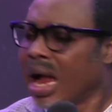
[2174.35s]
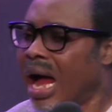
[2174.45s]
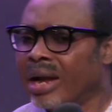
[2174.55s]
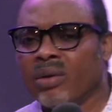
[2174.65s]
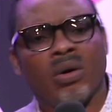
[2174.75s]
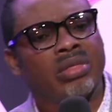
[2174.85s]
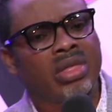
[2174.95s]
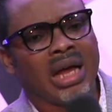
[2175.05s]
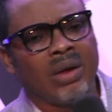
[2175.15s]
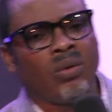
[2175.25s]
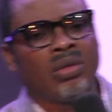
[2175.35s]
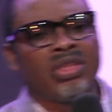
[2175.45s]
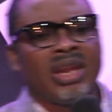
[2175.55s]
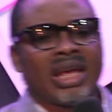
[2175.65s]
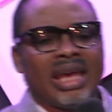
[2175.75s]
And one thing, and one
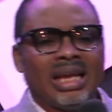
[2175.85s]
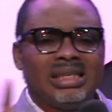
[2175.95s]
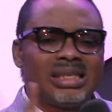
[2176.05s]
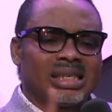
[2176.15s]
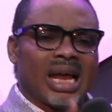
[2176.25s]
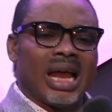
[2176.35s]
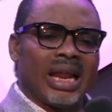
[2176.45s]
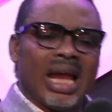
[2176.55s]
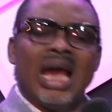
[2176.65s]
thing the king said,